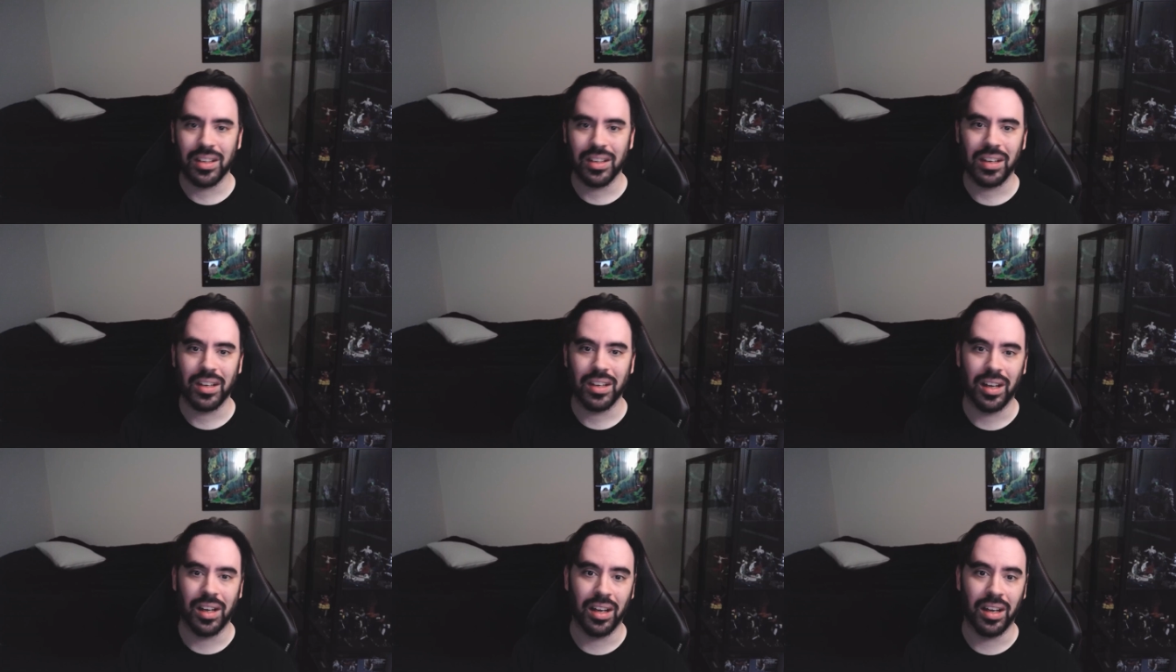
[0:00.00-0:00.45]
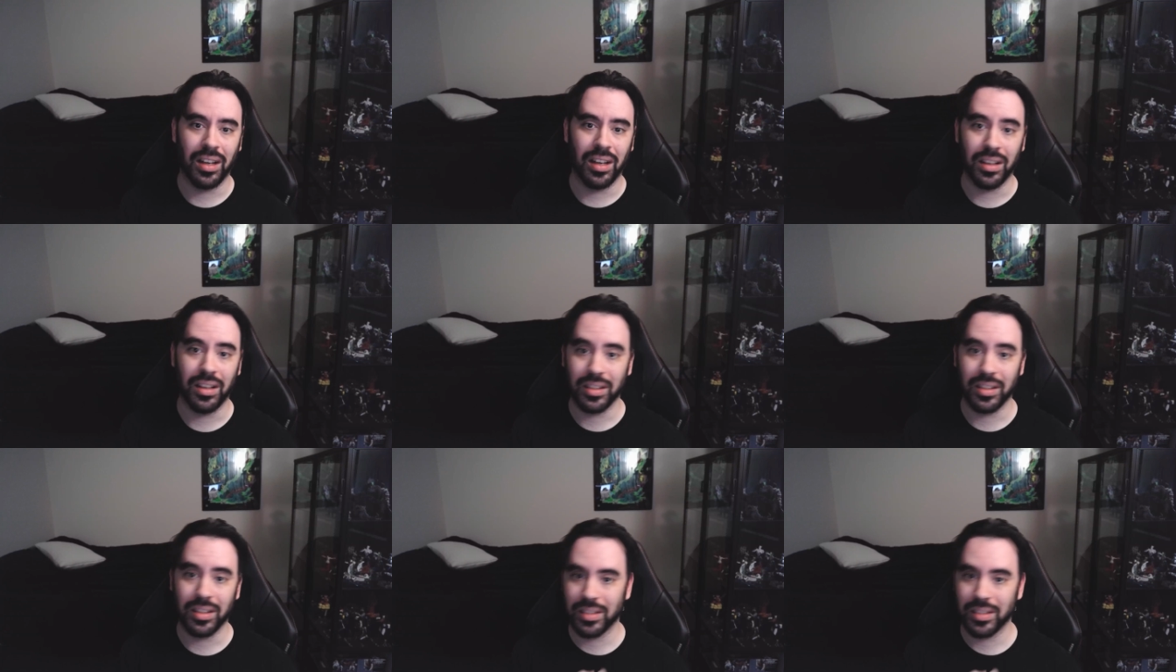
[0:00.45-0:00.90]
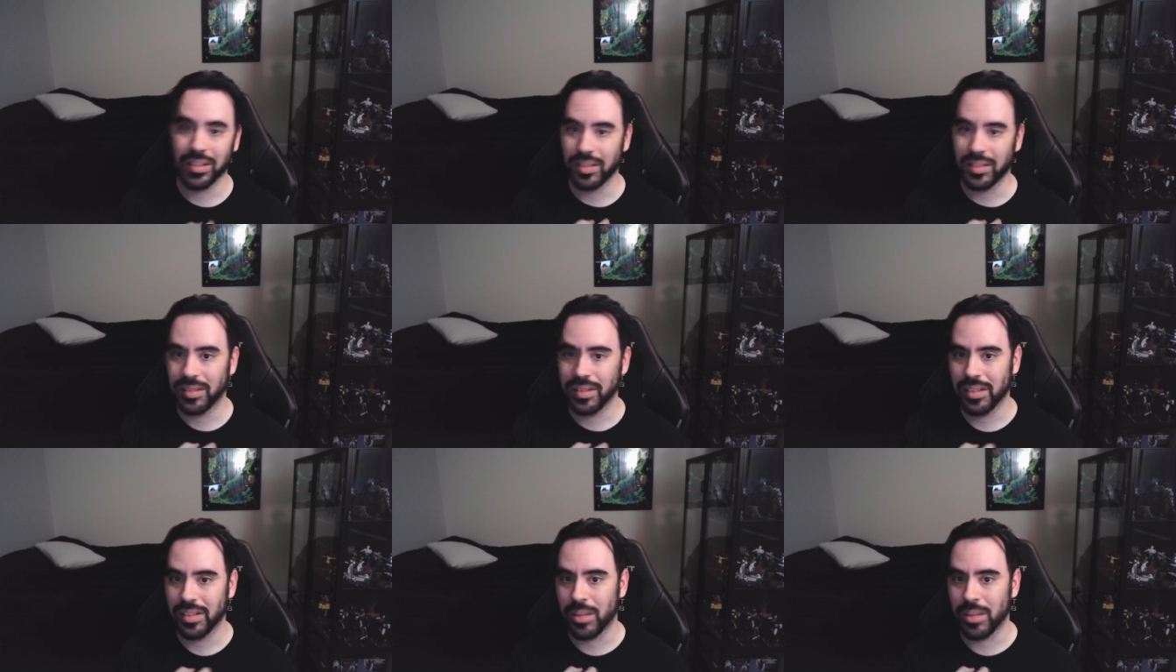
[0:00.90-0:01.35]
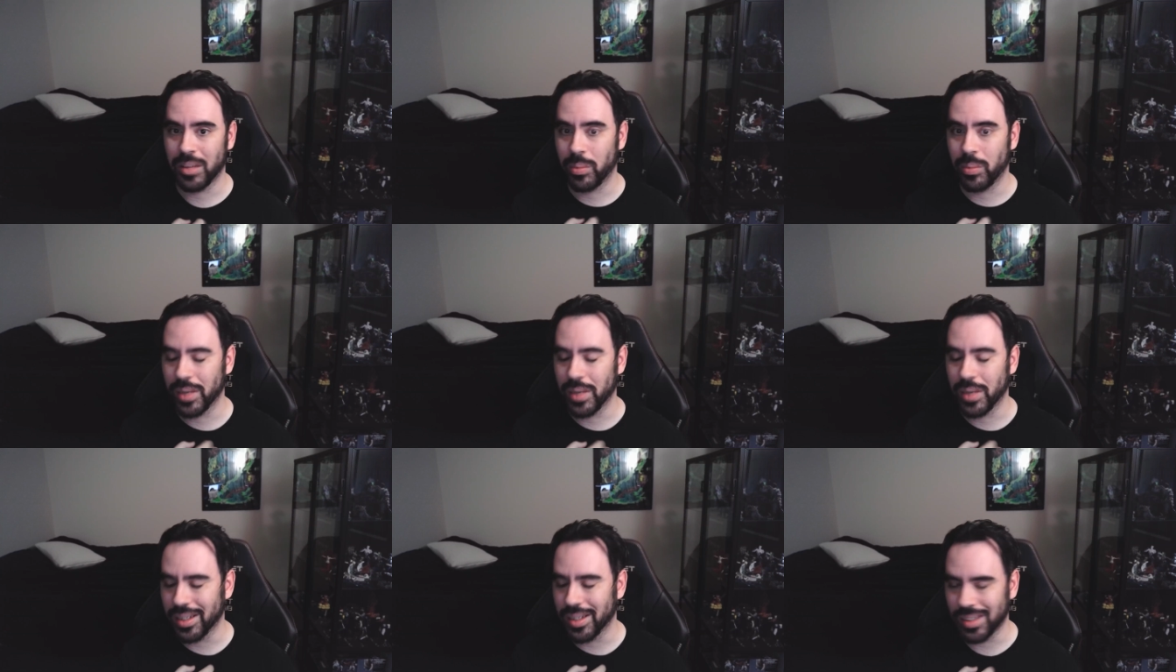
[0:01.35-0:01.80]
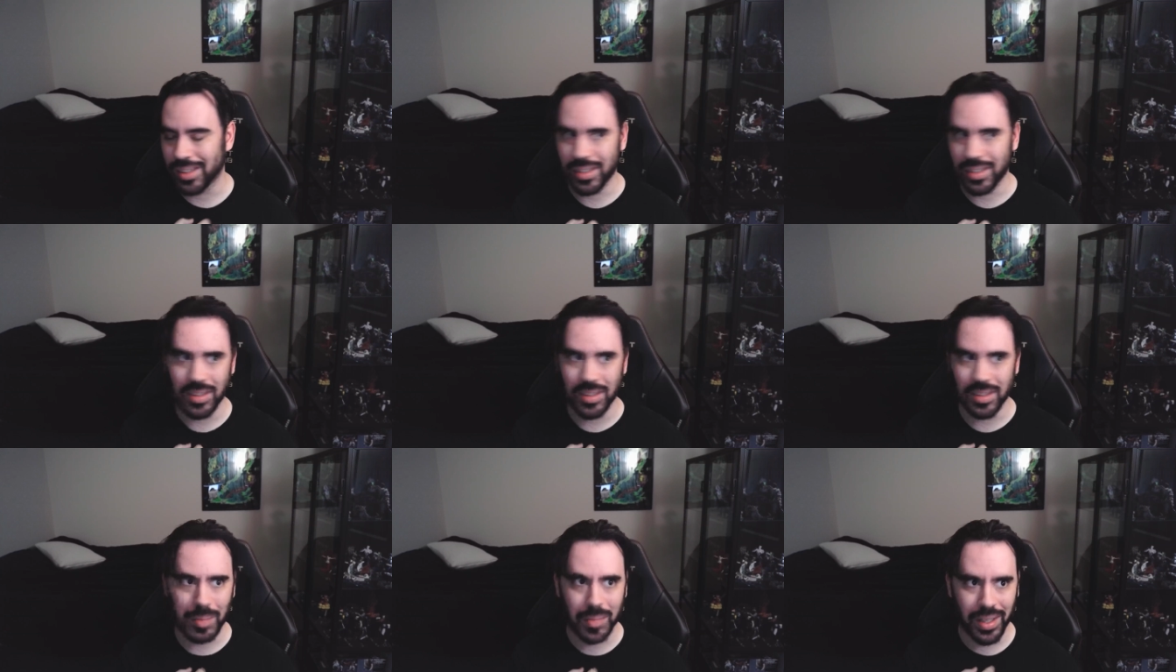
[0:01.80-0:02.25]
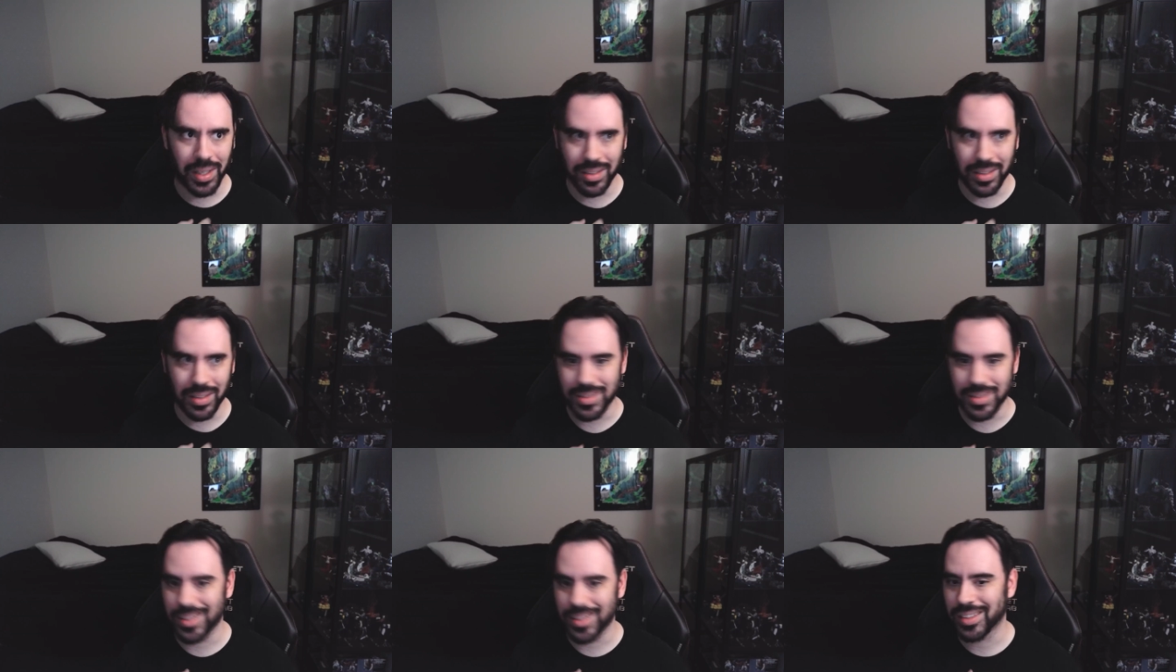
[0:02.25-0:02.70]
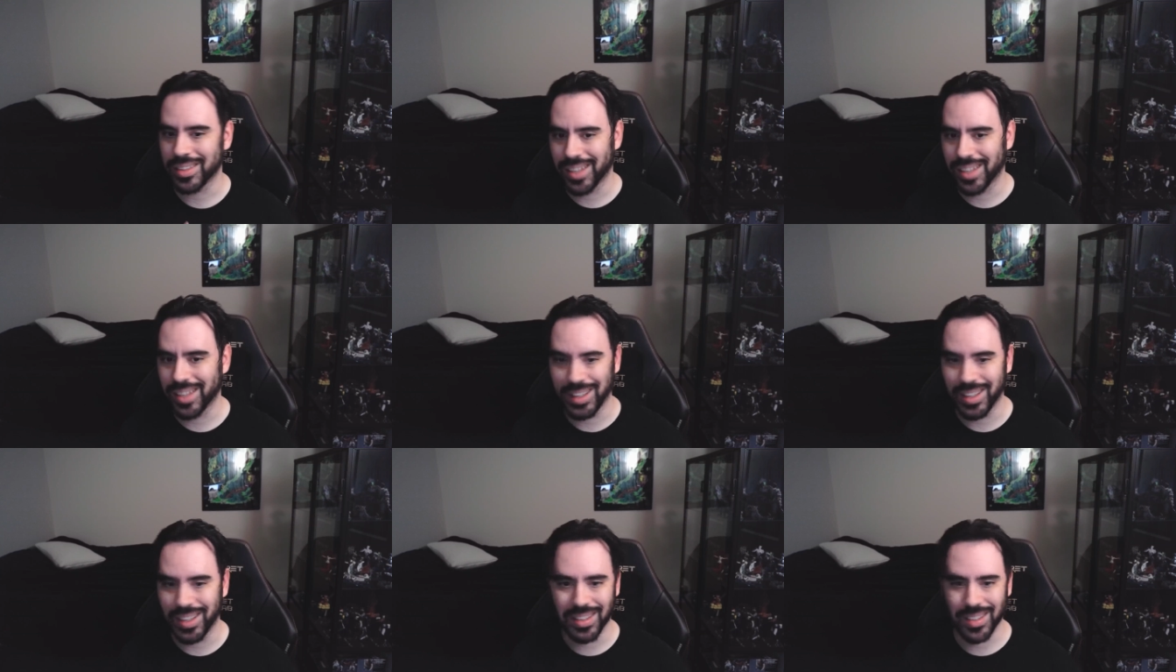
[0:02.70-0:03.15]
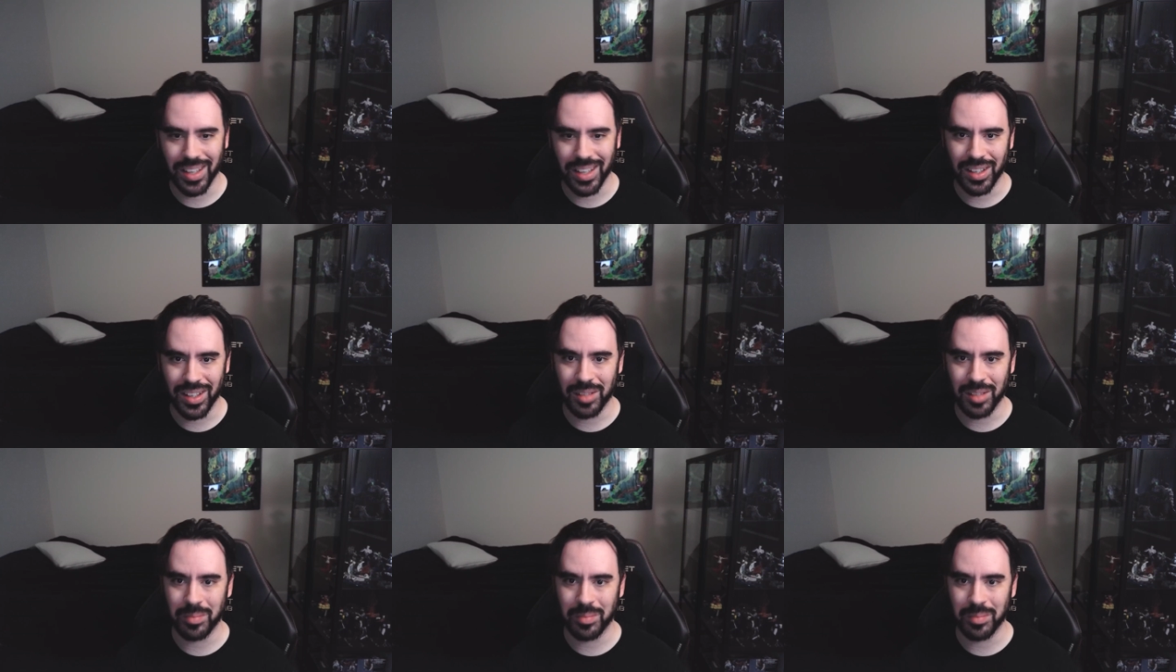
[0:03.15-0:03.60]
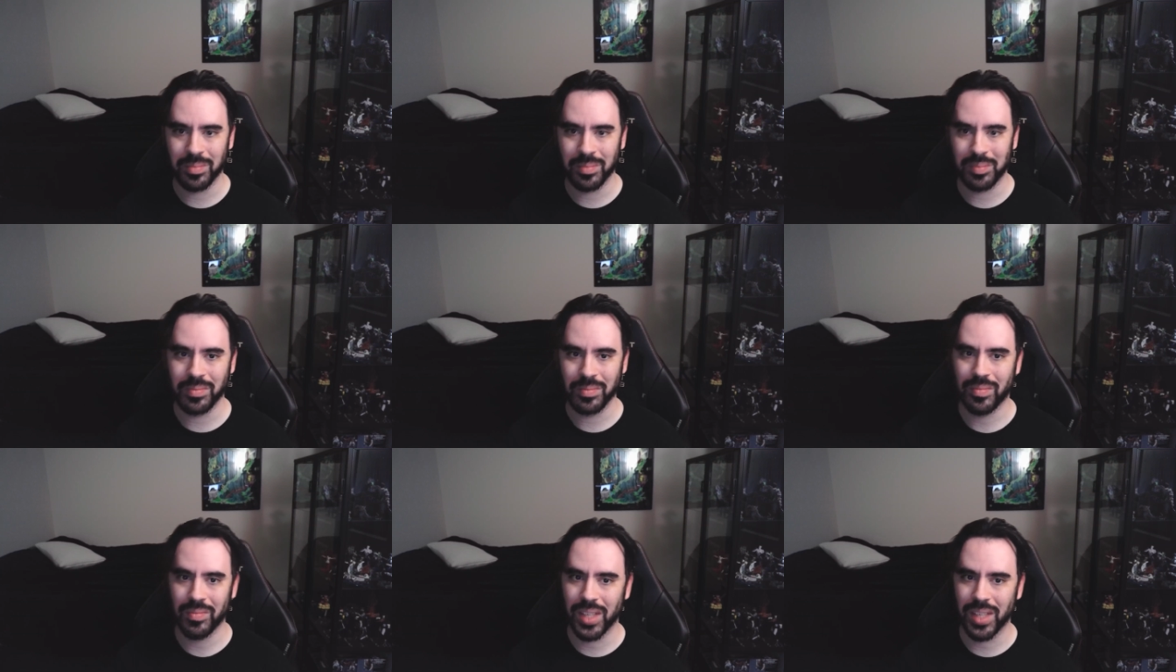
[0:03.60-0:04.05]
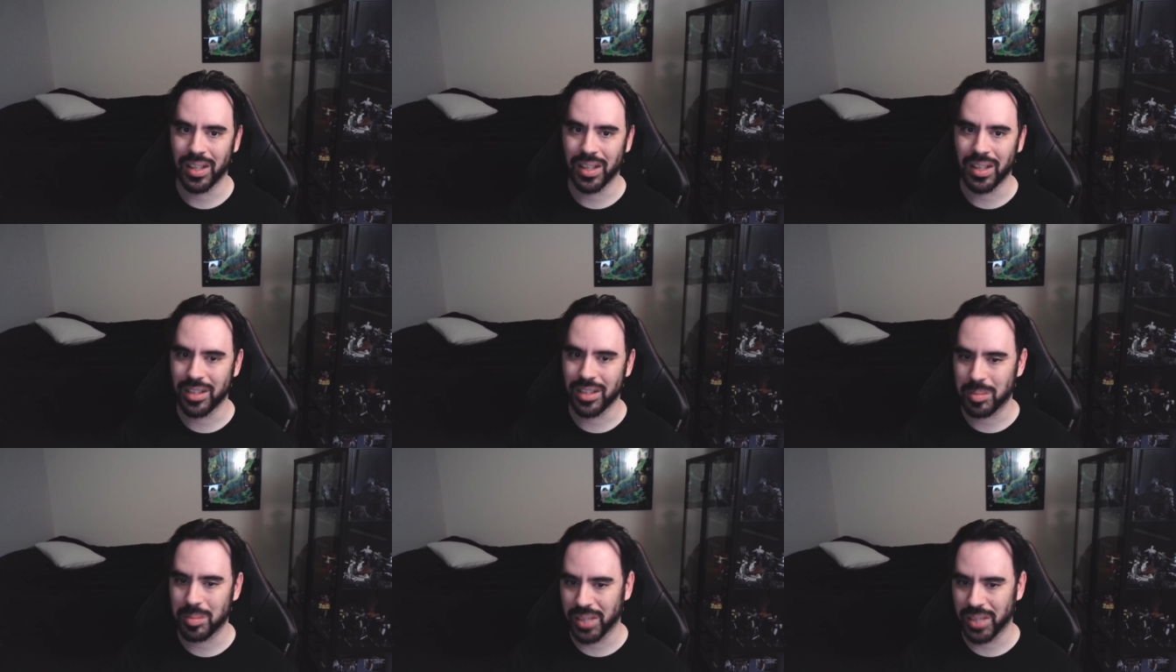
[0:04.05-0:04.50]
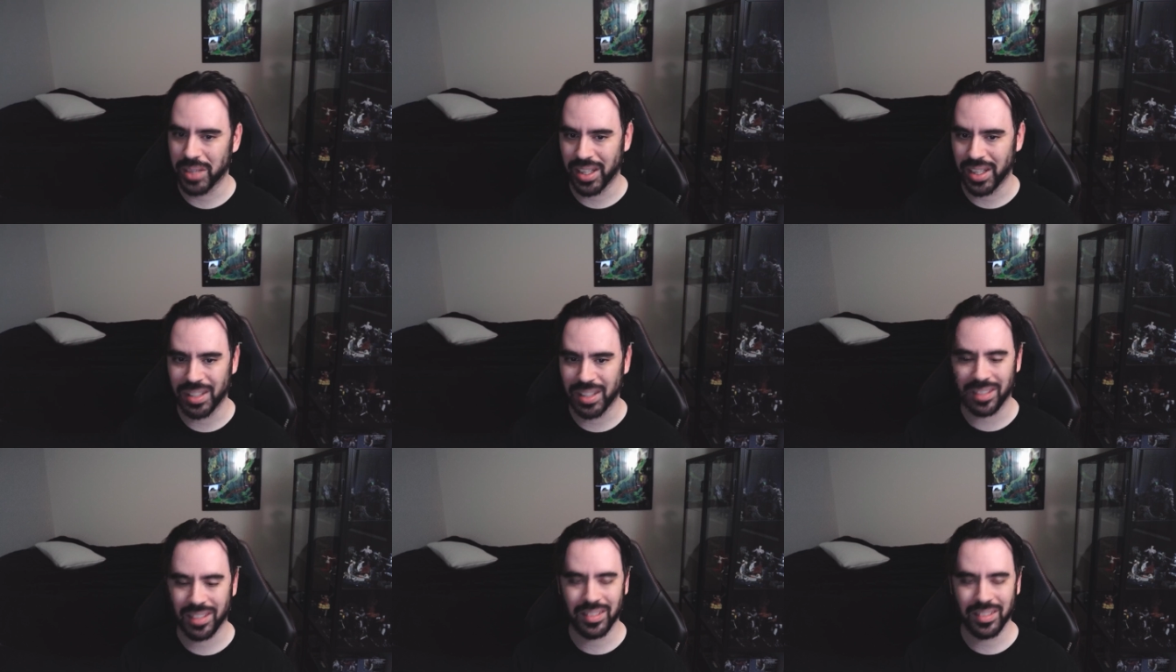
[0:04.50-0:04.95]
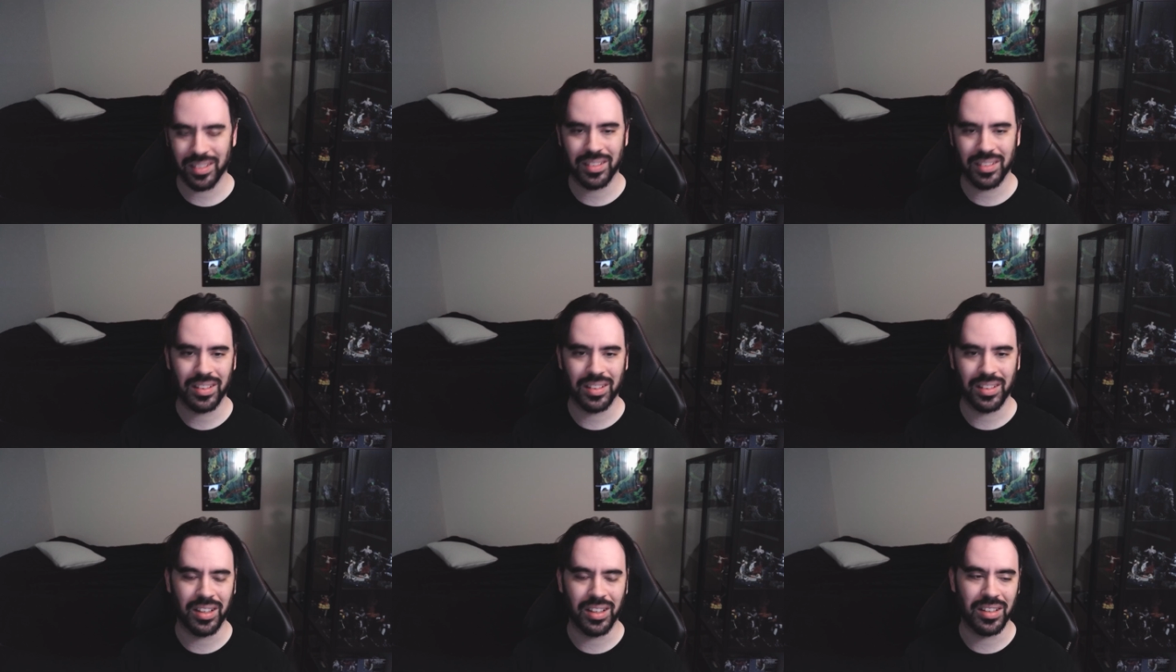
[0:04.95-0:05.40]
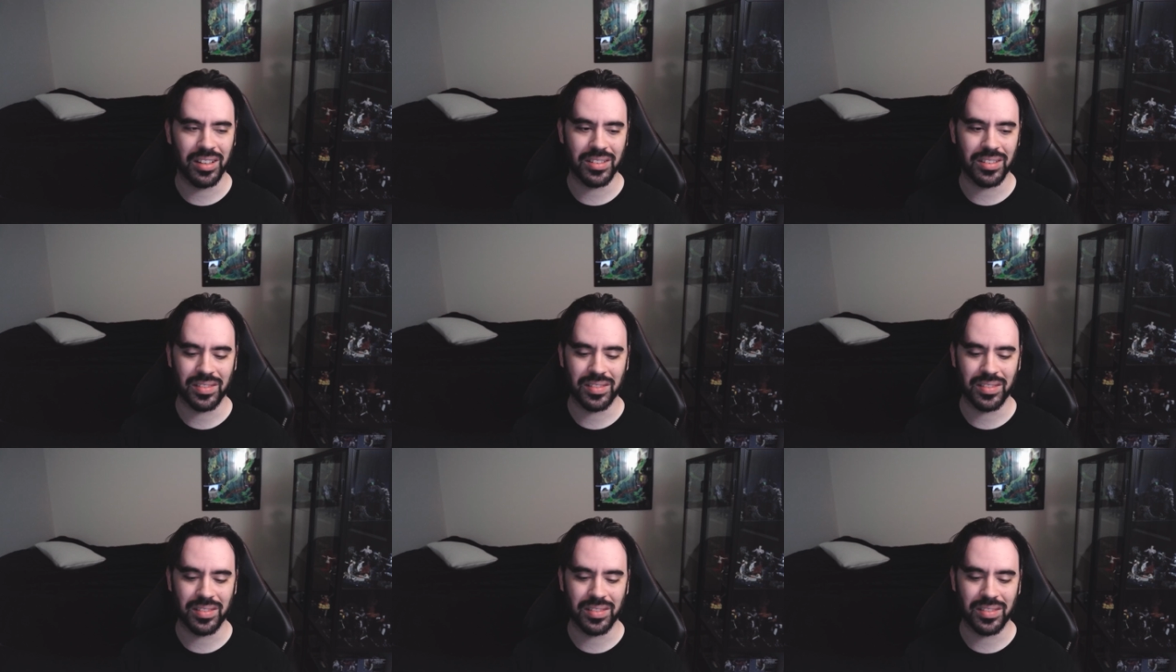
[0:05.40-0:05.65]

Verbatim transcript: Uh, it really depends on the kind of game uh, you're playing uh,